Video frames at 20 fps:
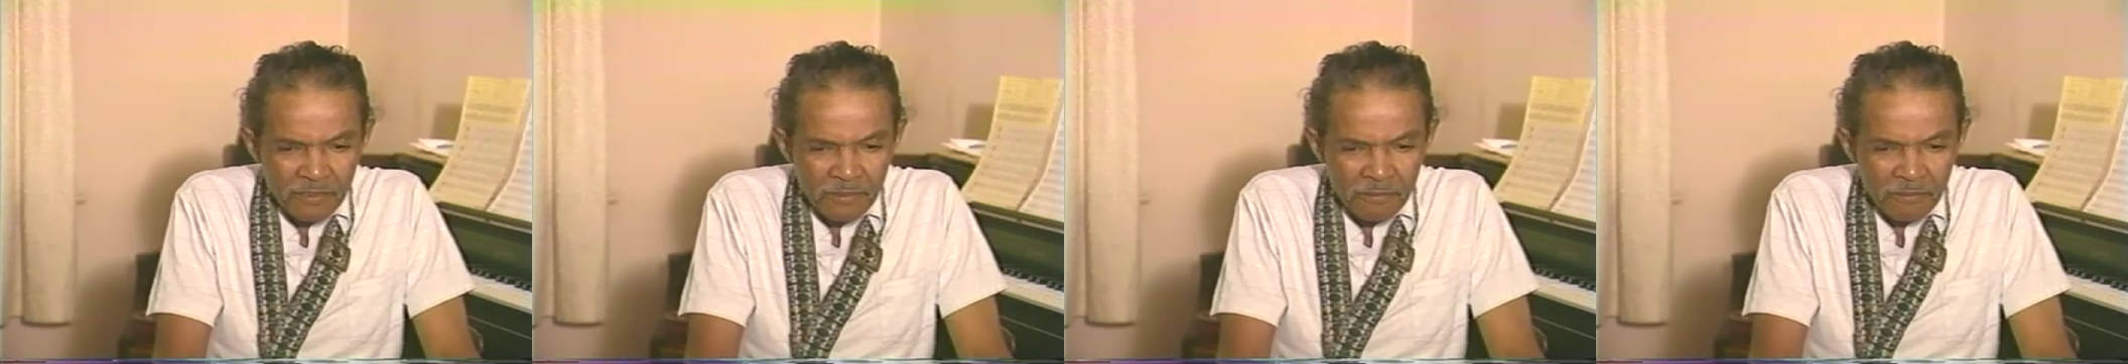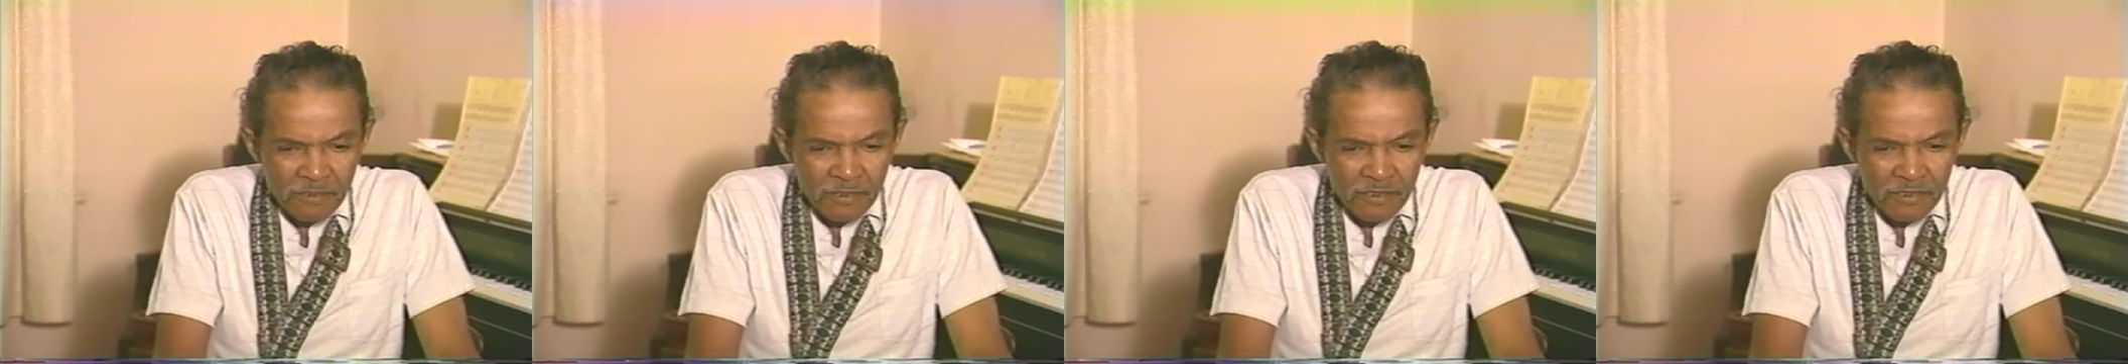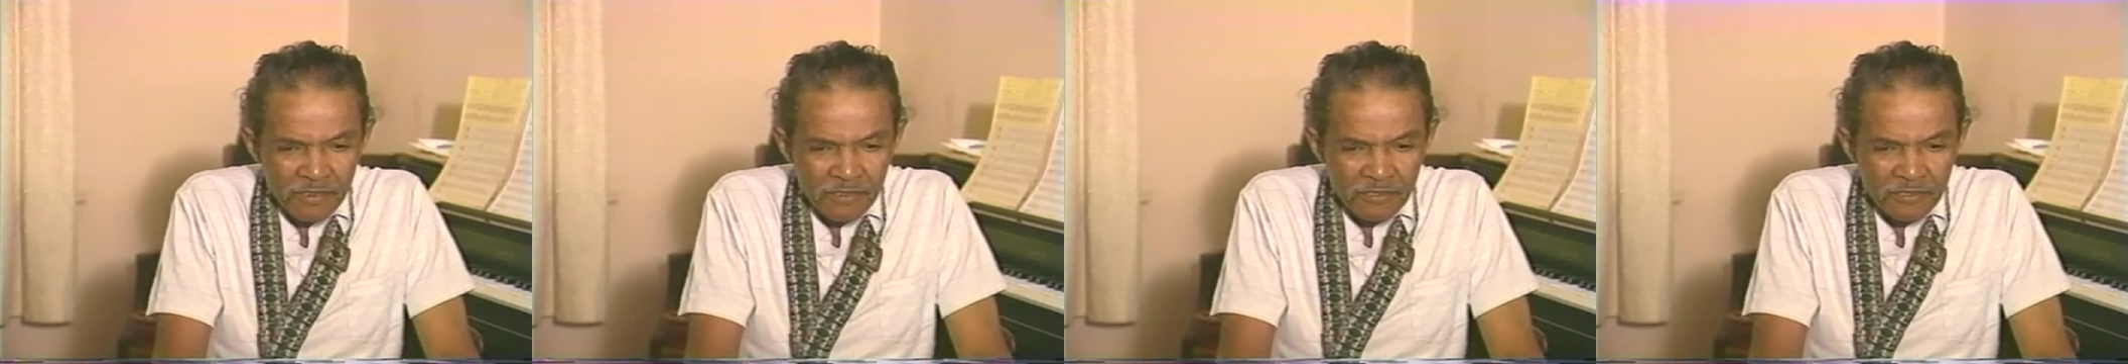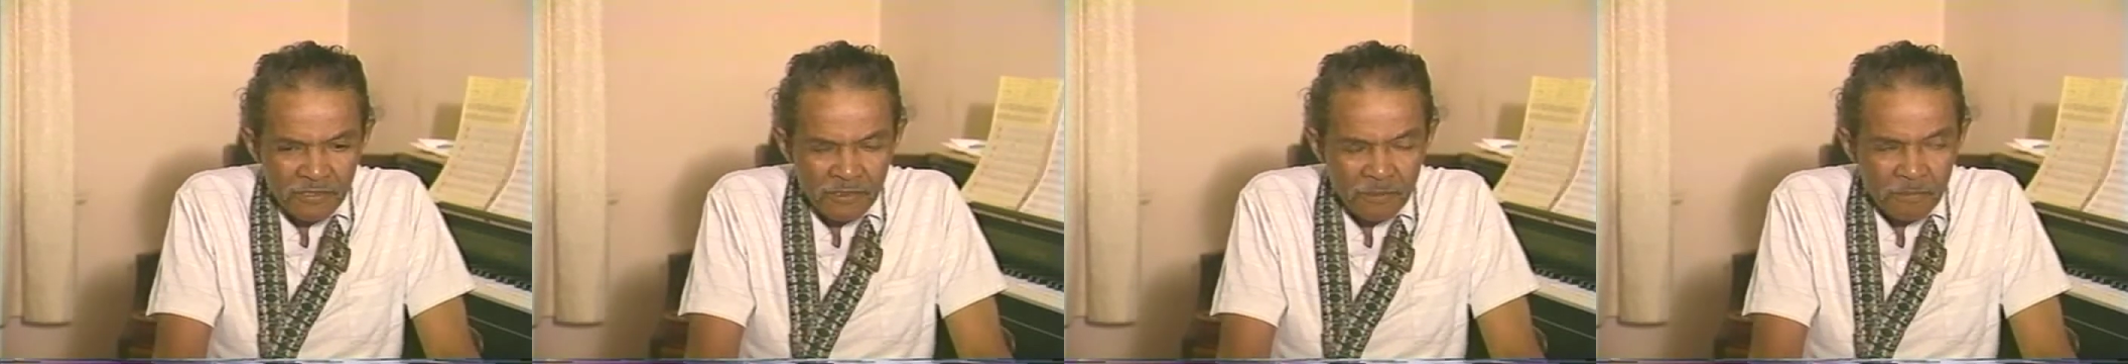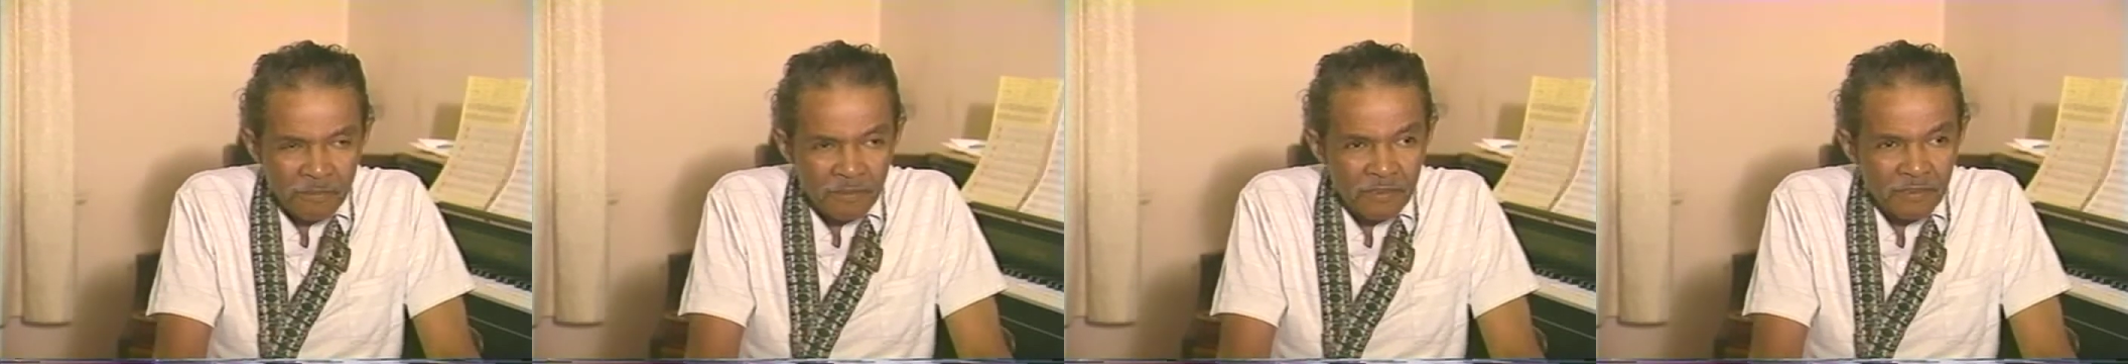really
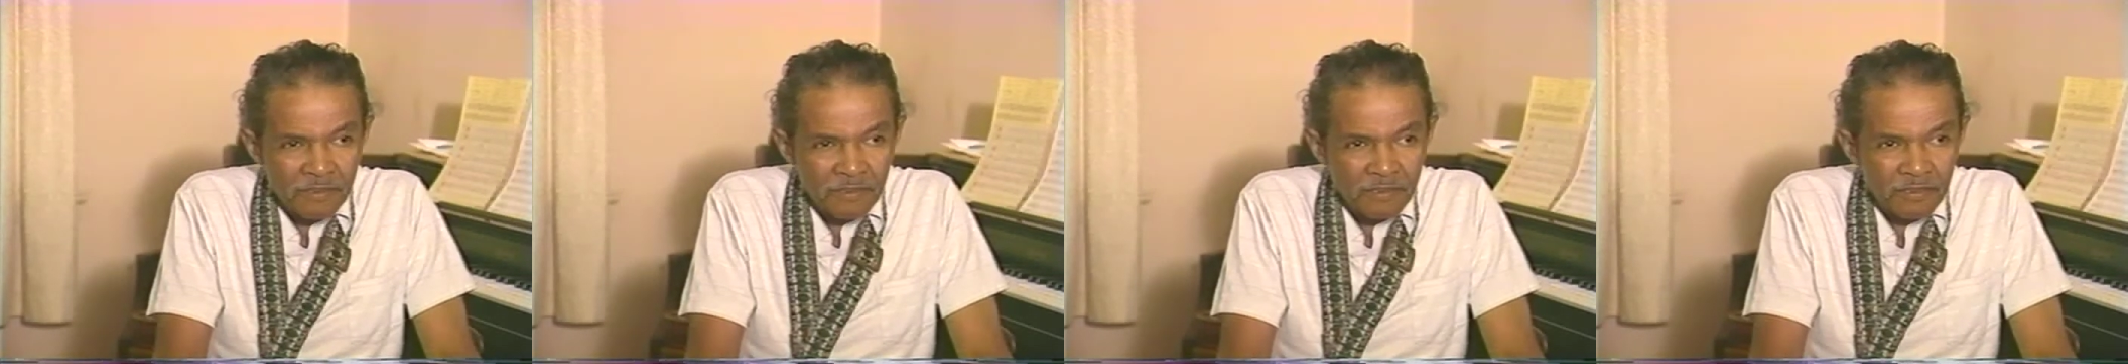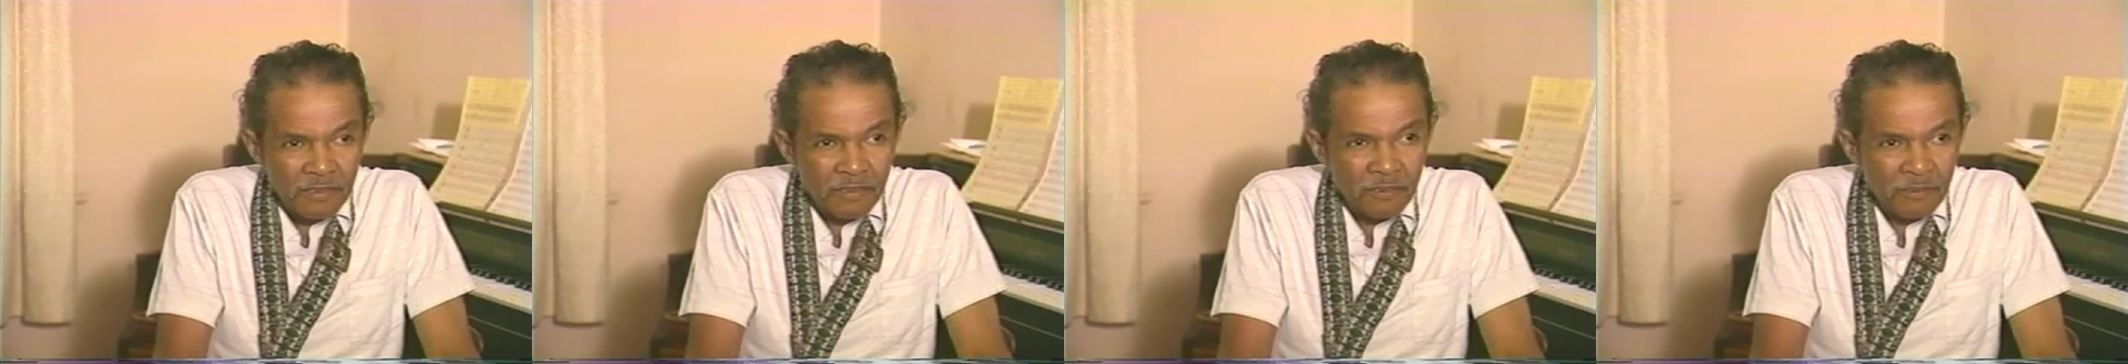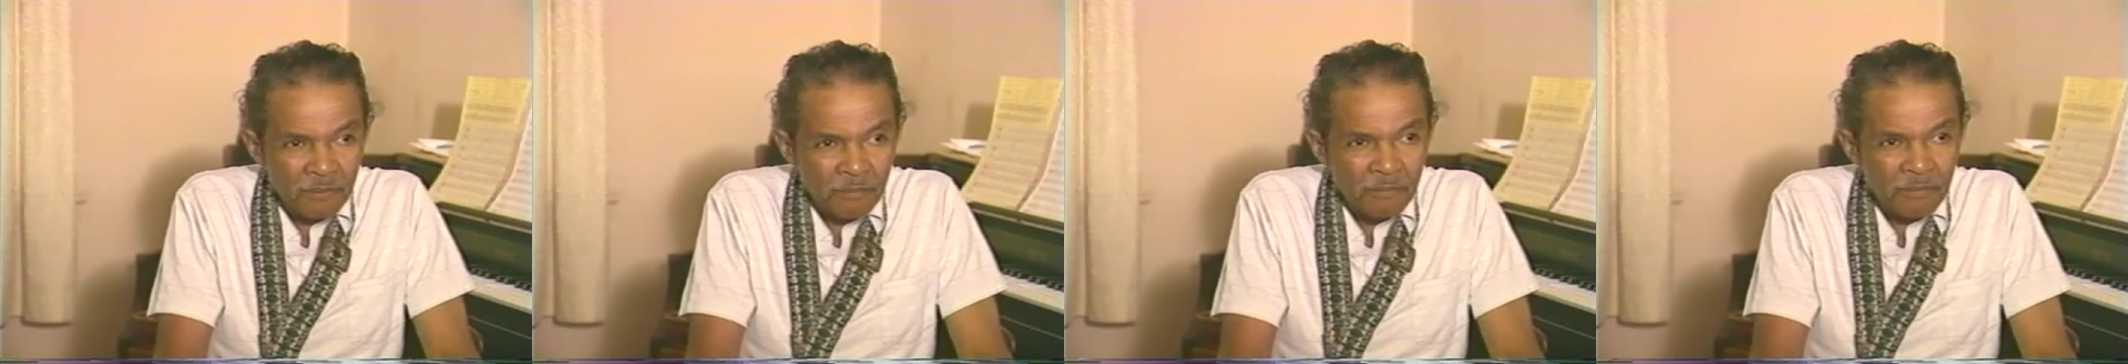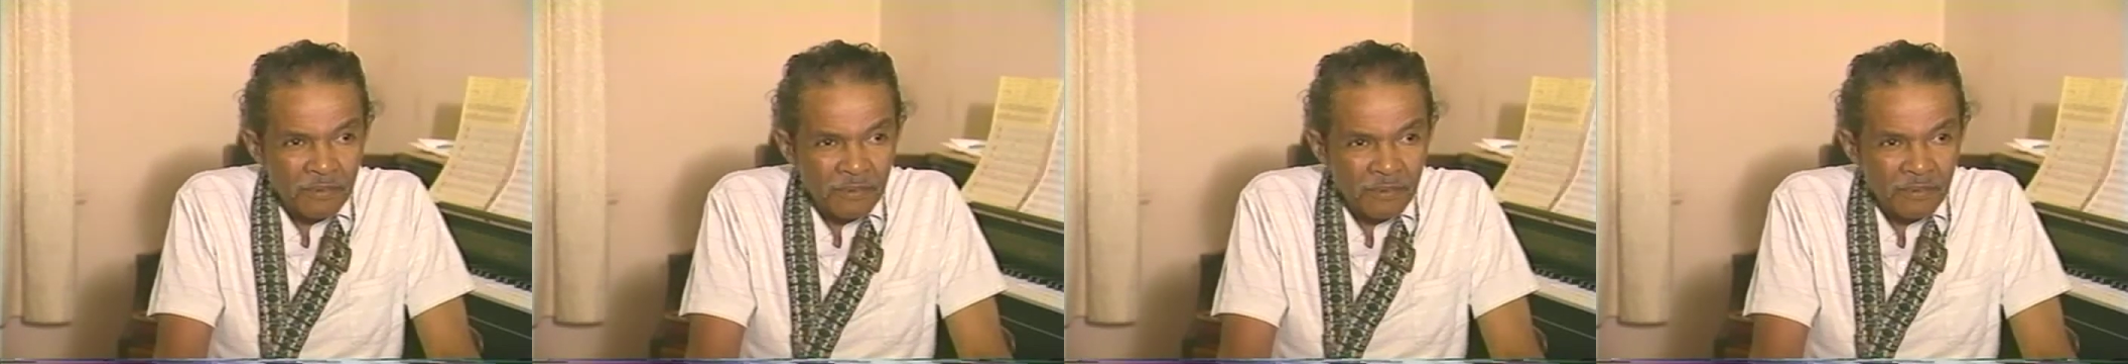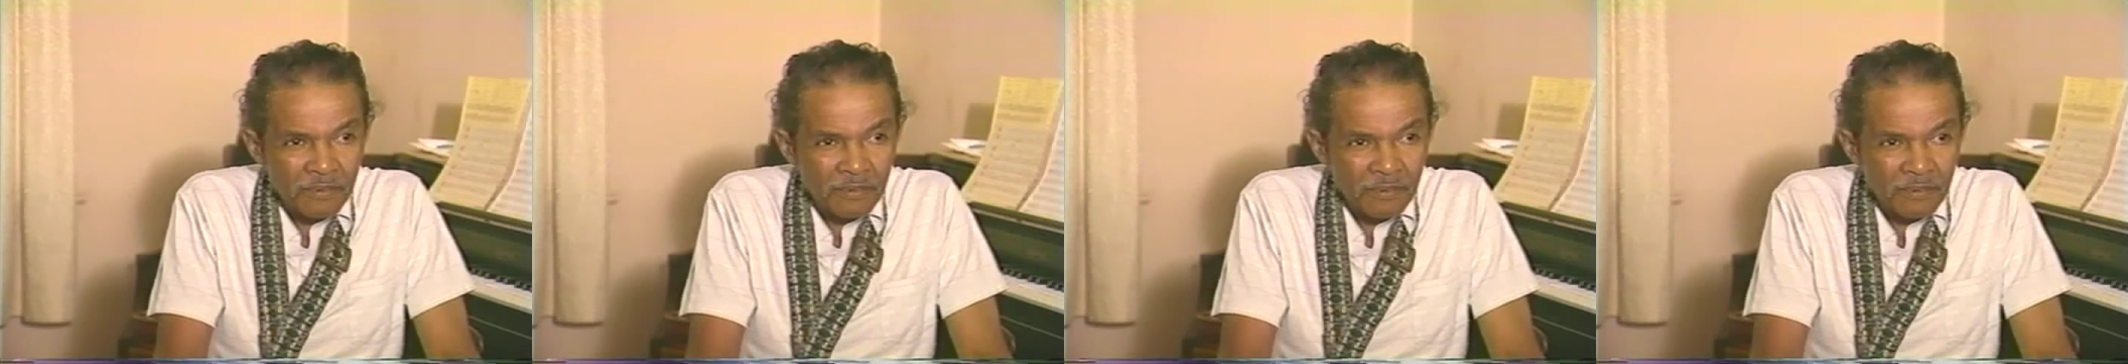interpret it, you know what I mean?